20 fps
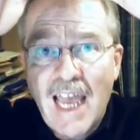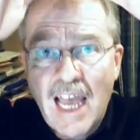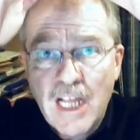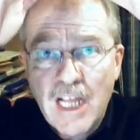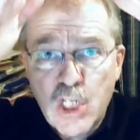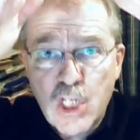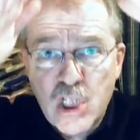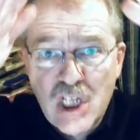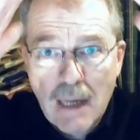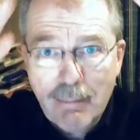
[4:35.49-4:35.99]

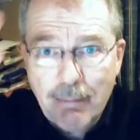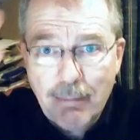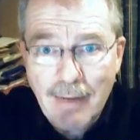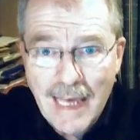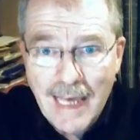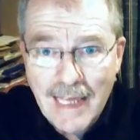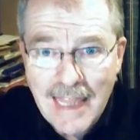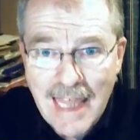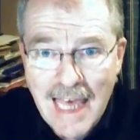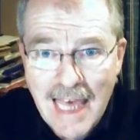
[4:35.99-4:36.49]
It's shaped
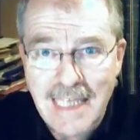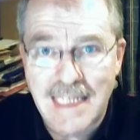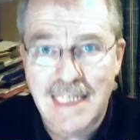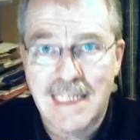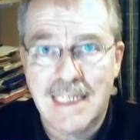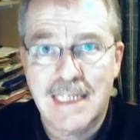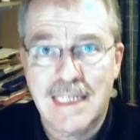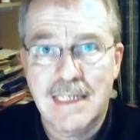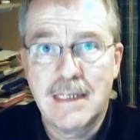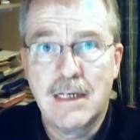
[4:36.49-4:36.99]
like
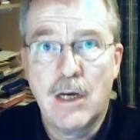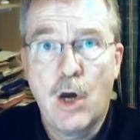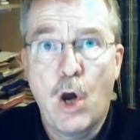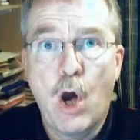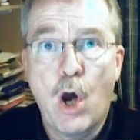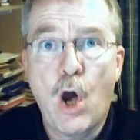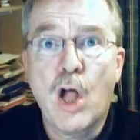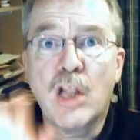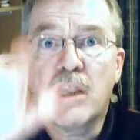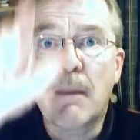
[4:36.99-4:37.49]
this.
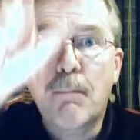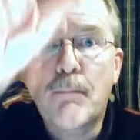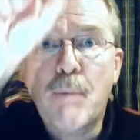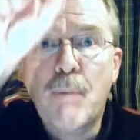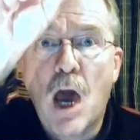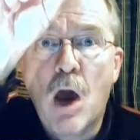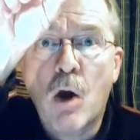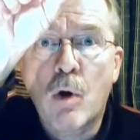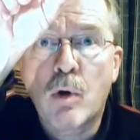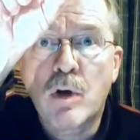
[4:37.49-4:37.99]
All the
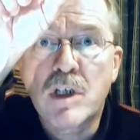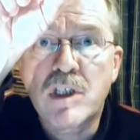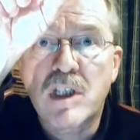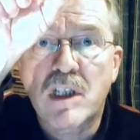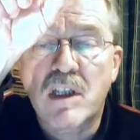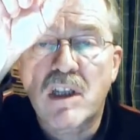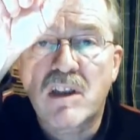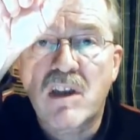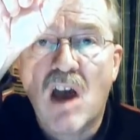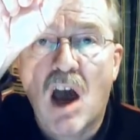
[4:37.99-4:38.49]
power is
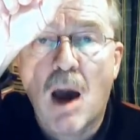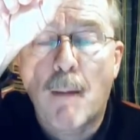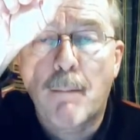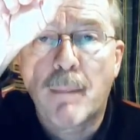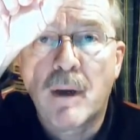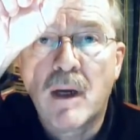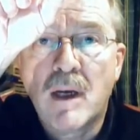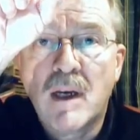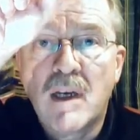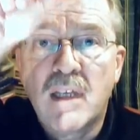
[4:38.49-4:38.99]
at the
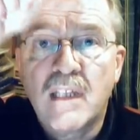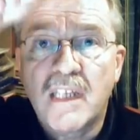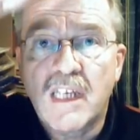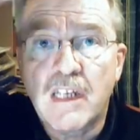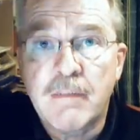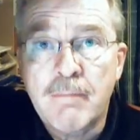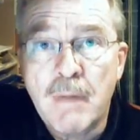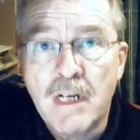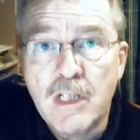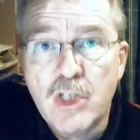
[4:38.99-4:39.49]
top. The
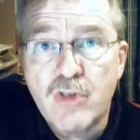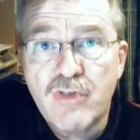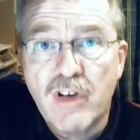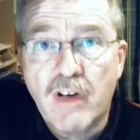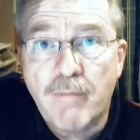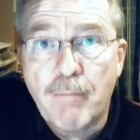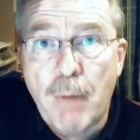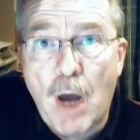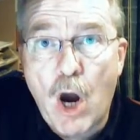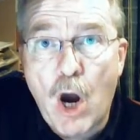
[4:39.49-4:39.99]

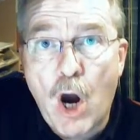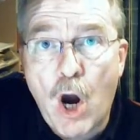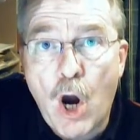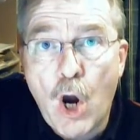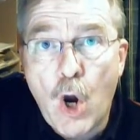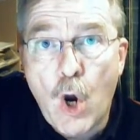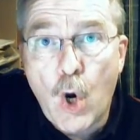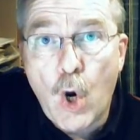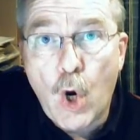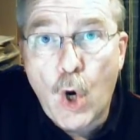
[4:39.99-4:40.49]
administrative power
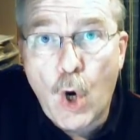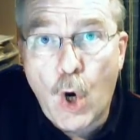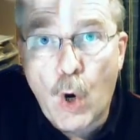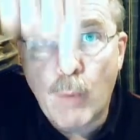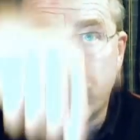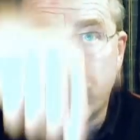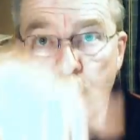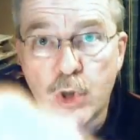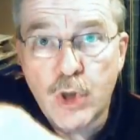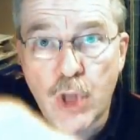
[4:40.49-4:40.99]

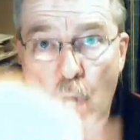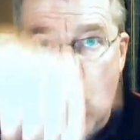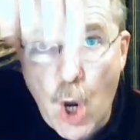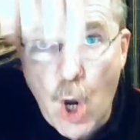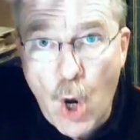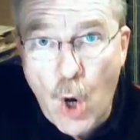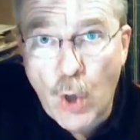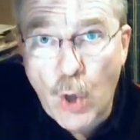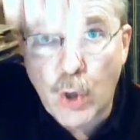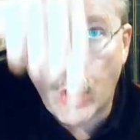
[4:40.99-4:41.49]
comes
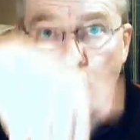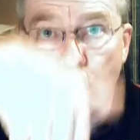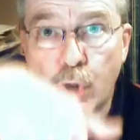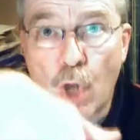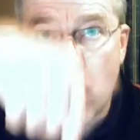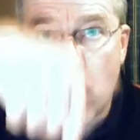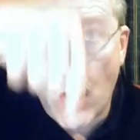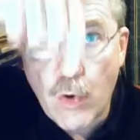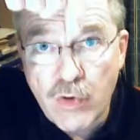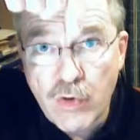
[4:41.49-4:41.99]
down
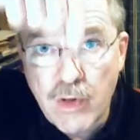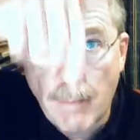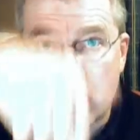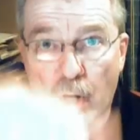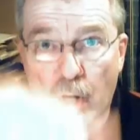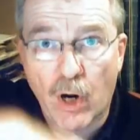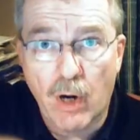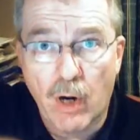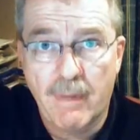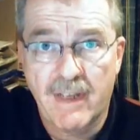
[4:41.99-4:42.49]
the
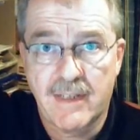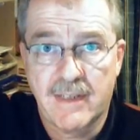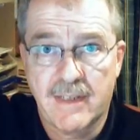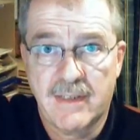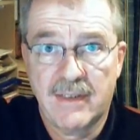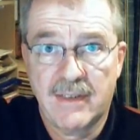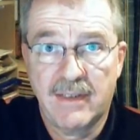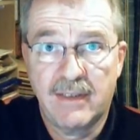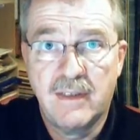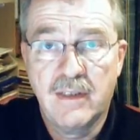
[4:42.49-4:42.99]
pyramid.
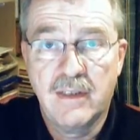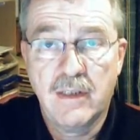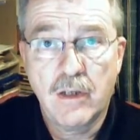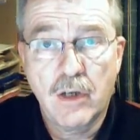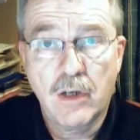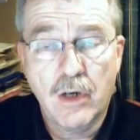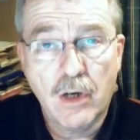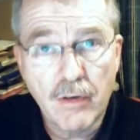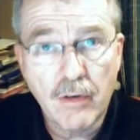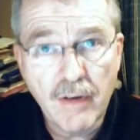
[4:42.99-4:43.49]

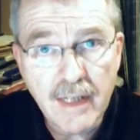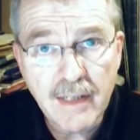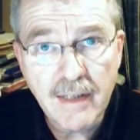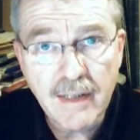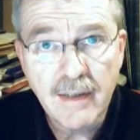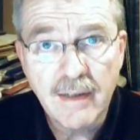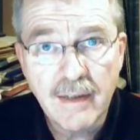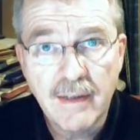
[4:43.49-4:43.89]
Alright?